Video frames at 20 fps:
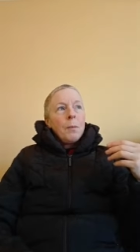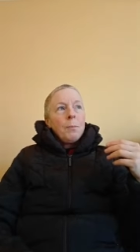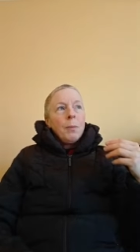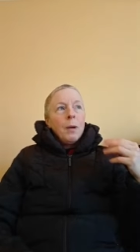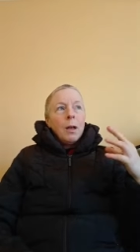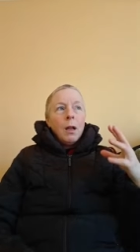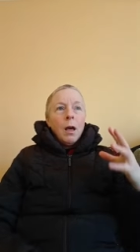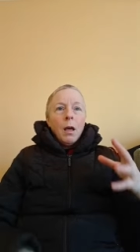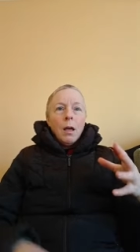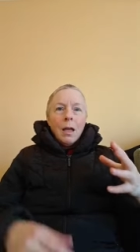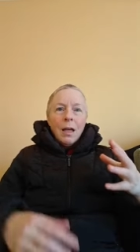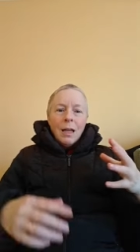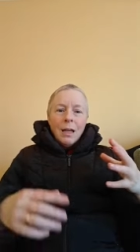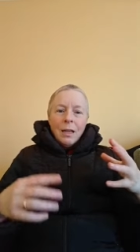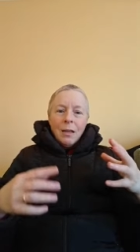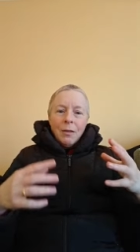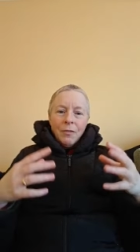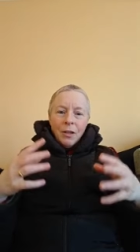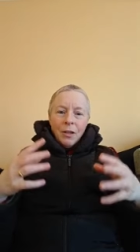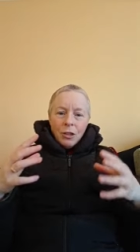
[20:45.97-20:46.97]
But
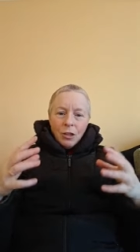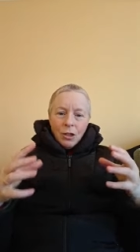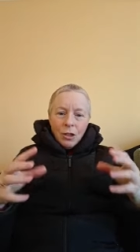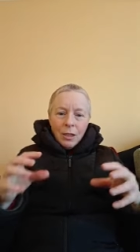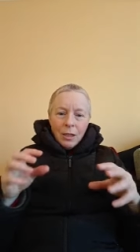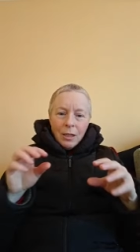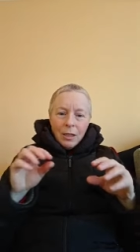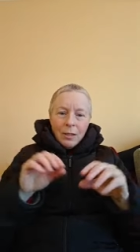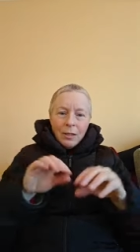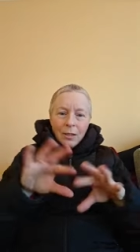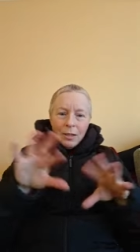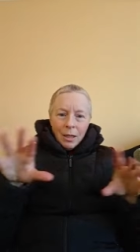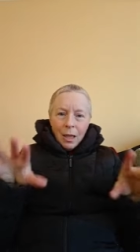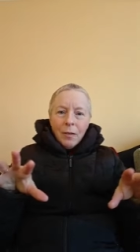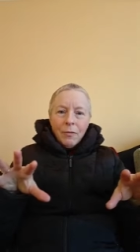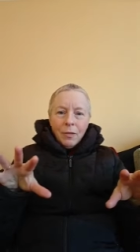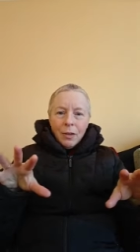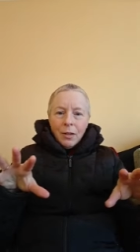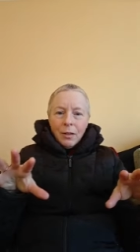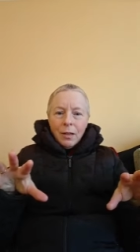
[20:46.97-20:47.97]
I eventually
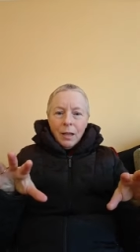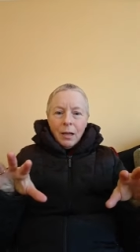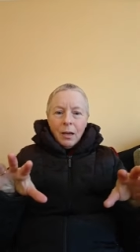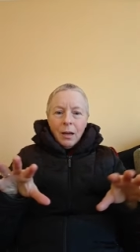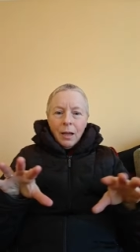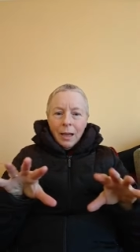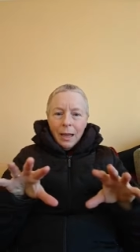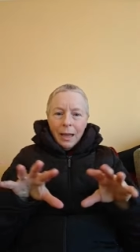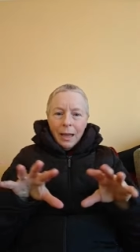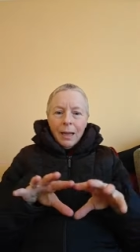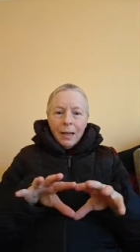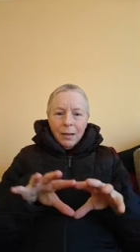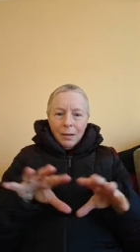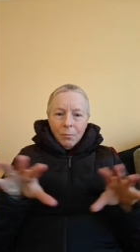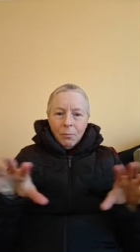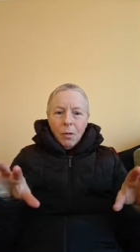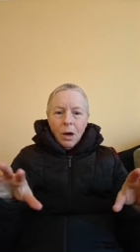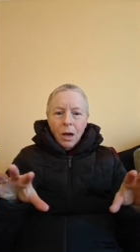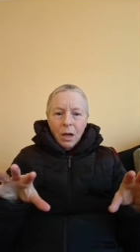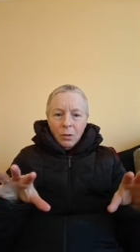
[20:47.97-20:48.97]
discovered that I had
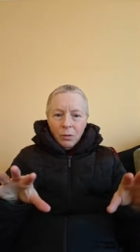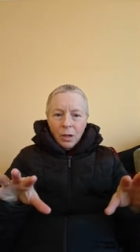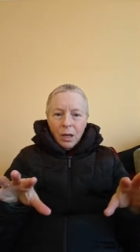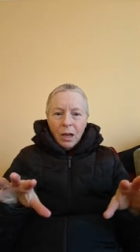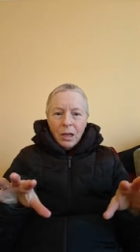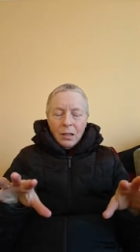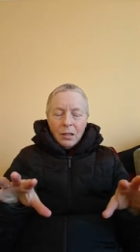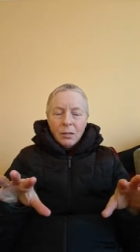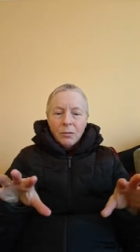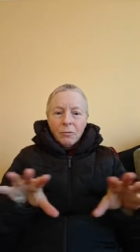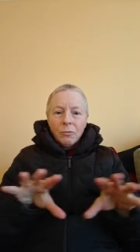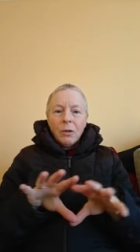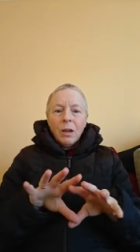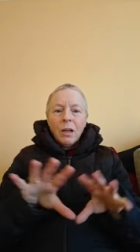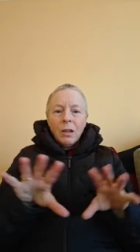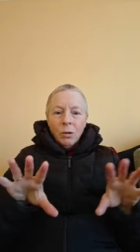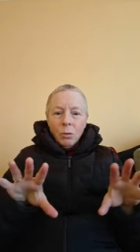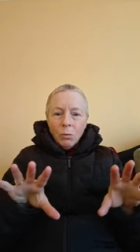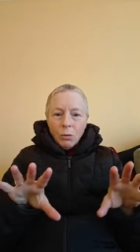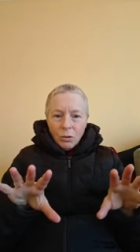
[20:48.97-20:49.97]
a mild case of
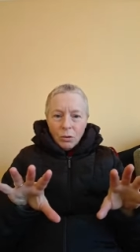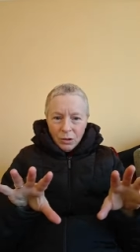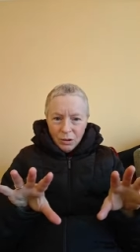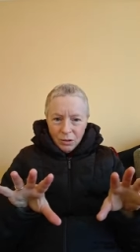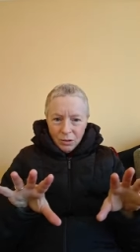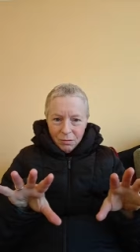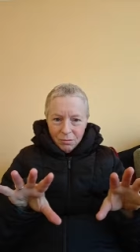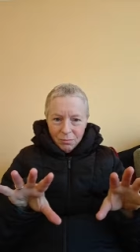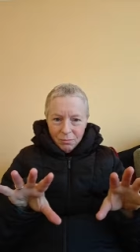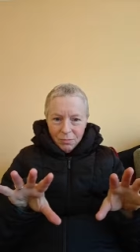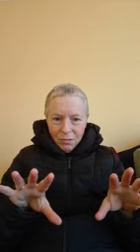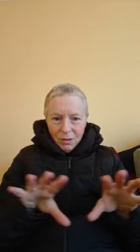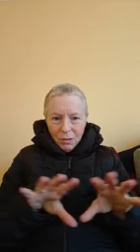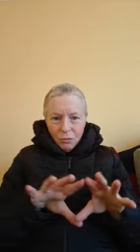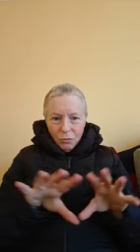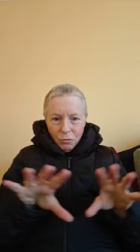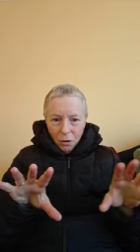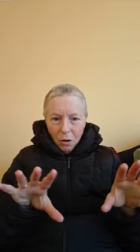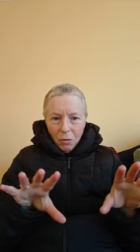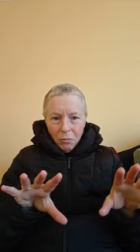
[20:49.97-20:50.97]
Raynaud's
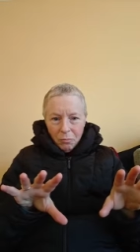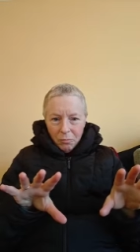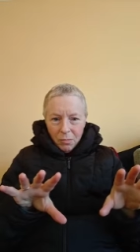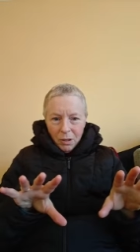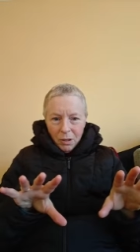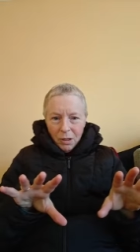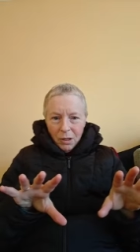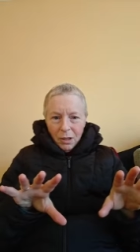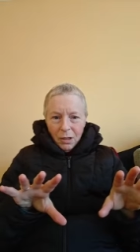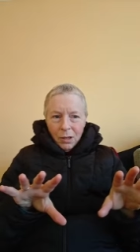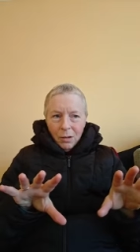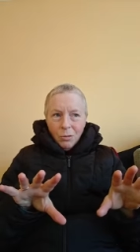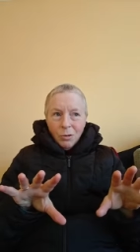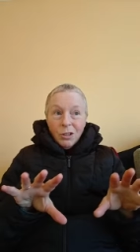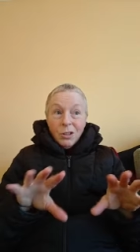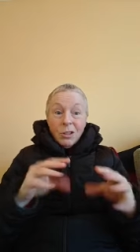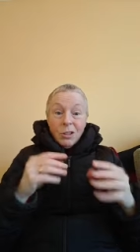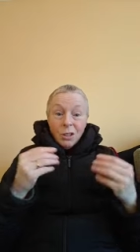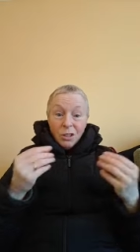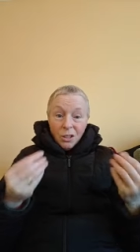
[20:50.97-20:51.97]
syndrome,
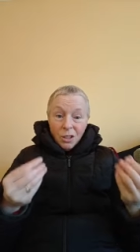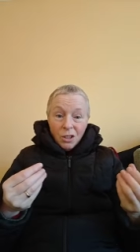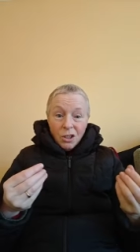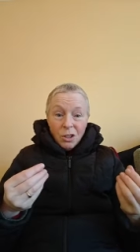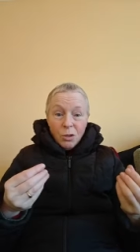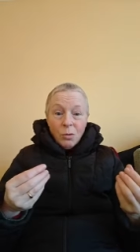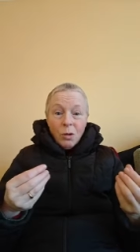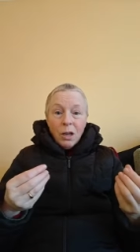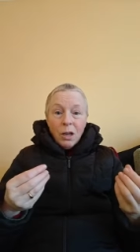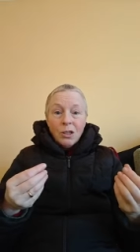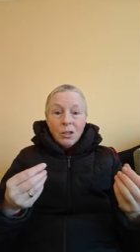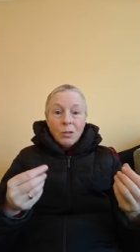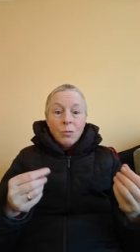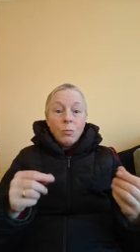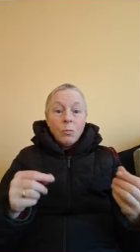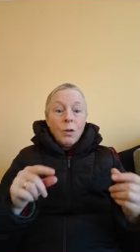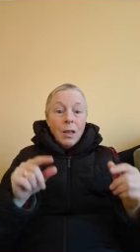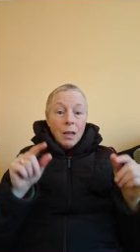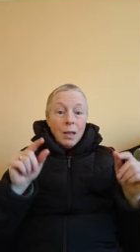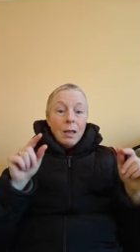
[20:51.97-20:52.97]
which is a
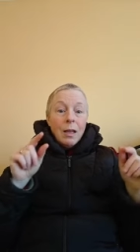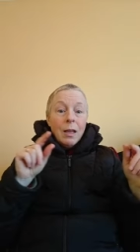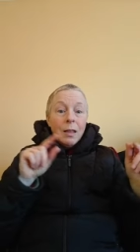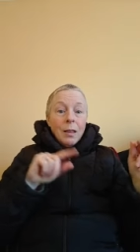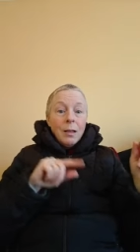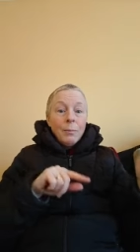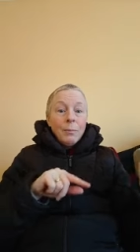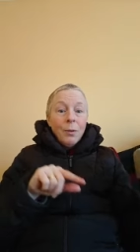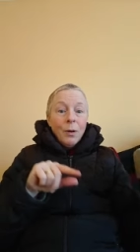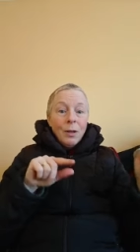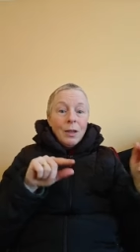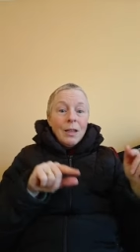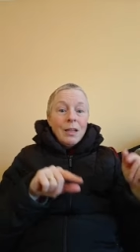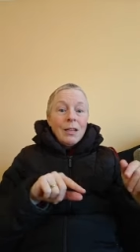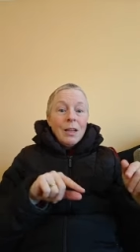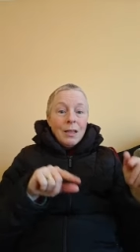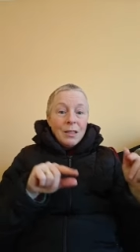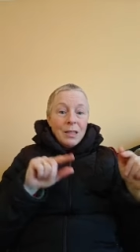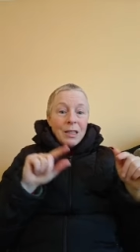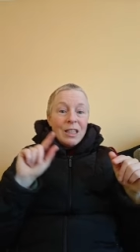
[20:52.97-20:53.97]
situation where the body
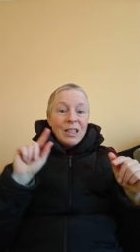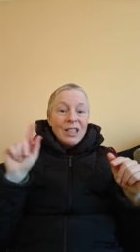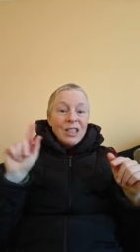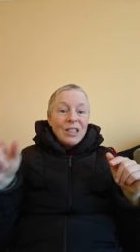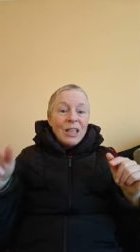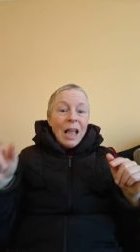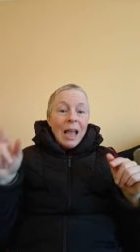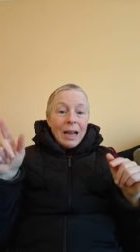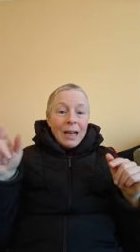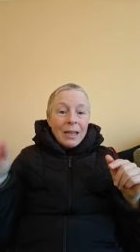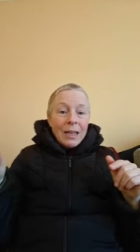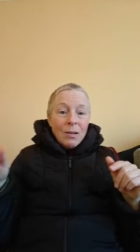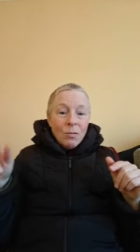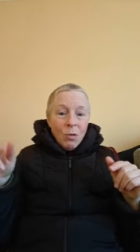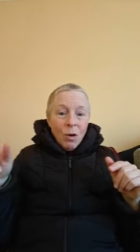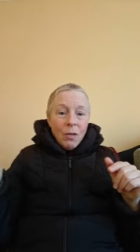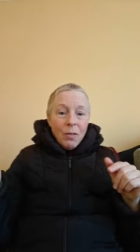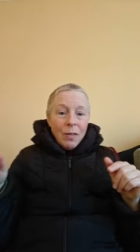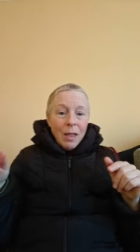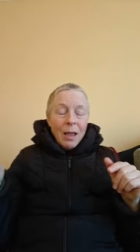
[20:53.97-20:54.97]
does exactly
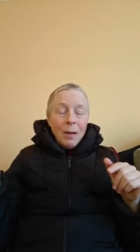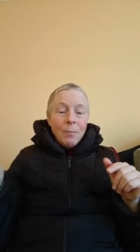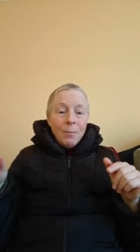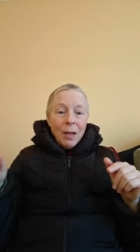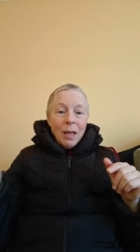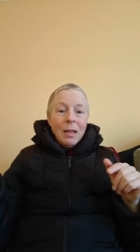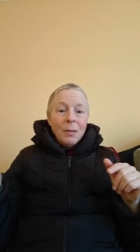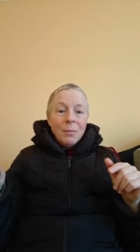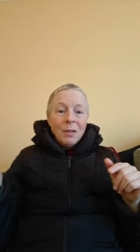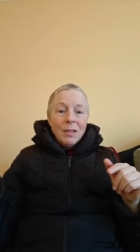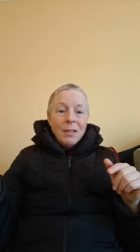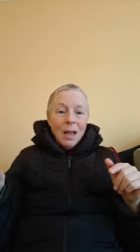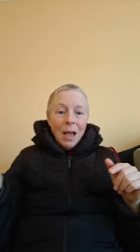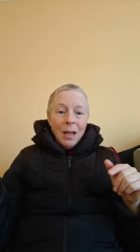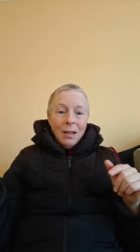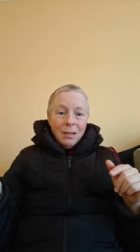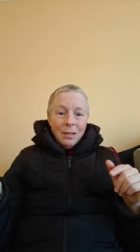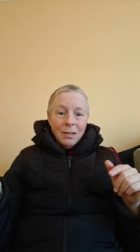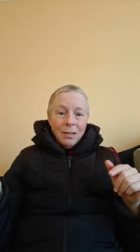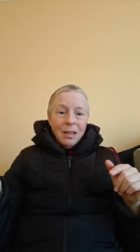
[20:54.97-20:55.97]
what that baby
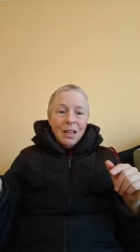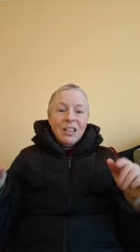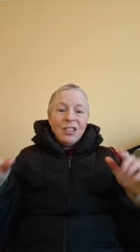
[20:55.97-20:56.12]
does.